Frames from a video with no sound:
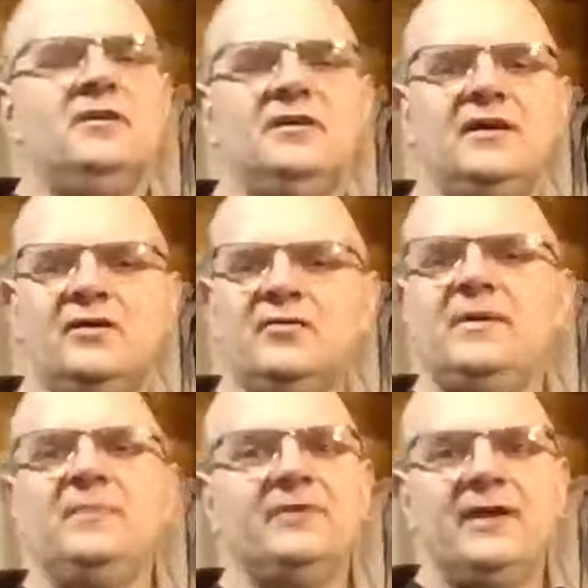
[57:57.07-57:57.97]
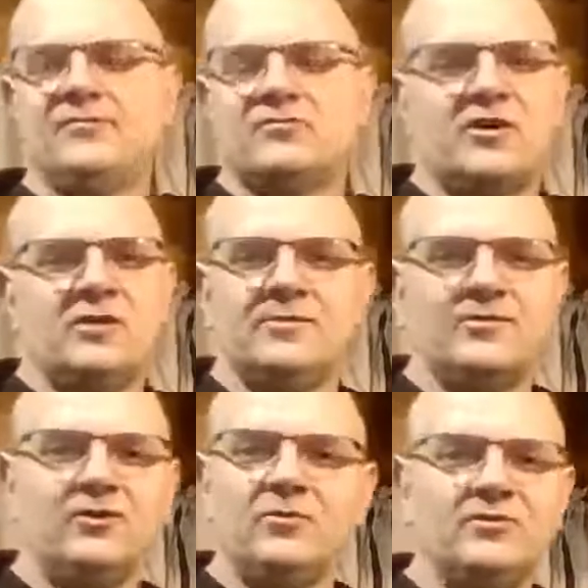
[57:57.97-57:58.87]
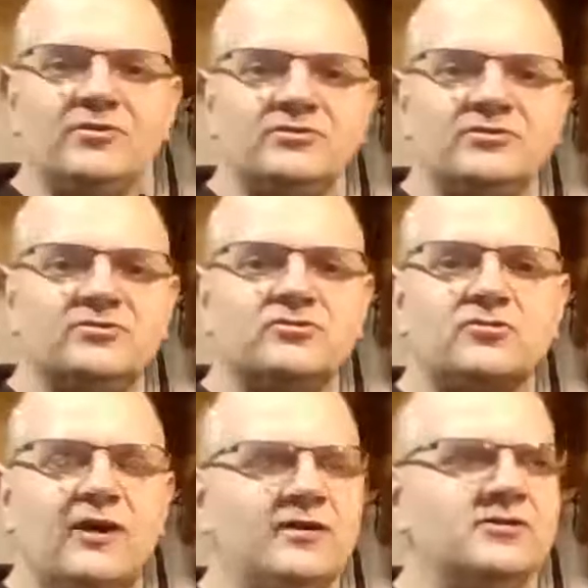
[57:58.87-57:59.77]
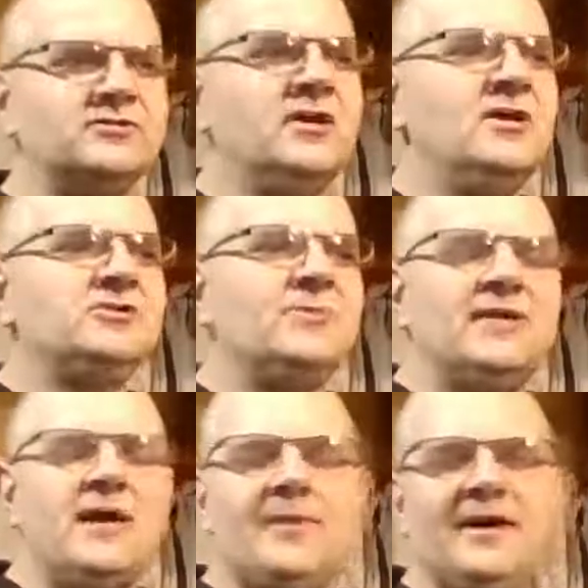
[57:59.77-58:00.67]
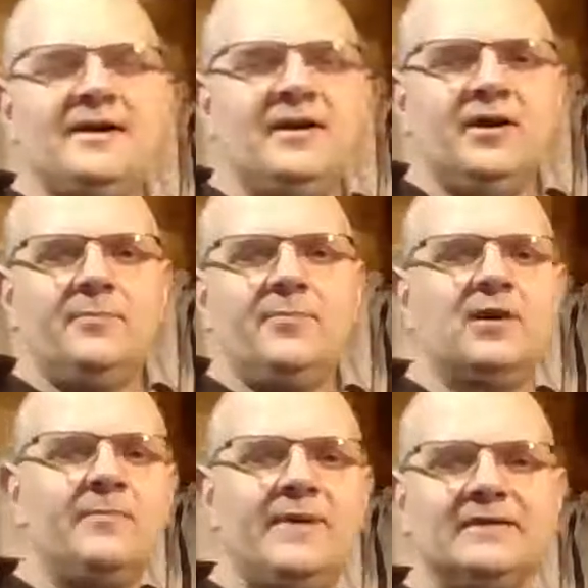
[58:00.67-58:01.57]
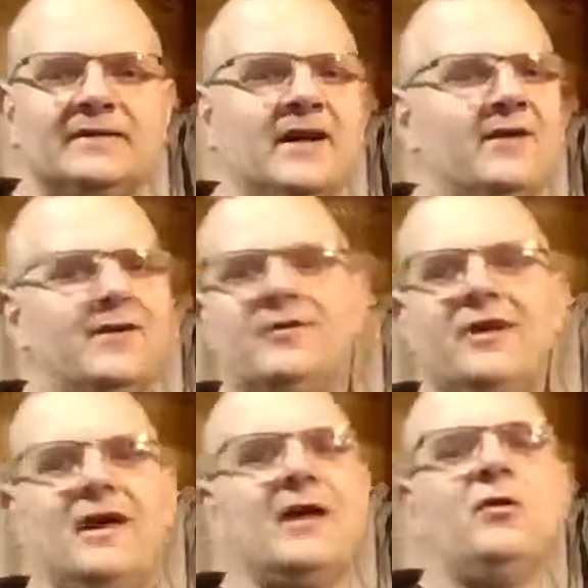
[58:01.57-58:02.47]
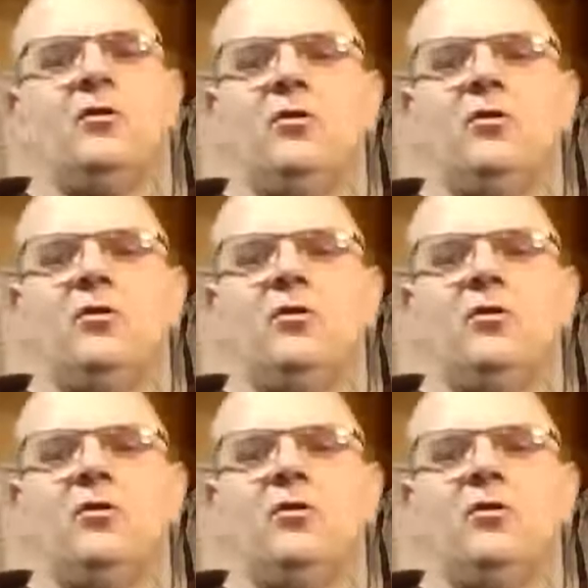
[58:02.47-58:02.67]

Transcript: You get other people down the trail. I'm not the only one uses the trails so by the time I get up and come back down, I could have had a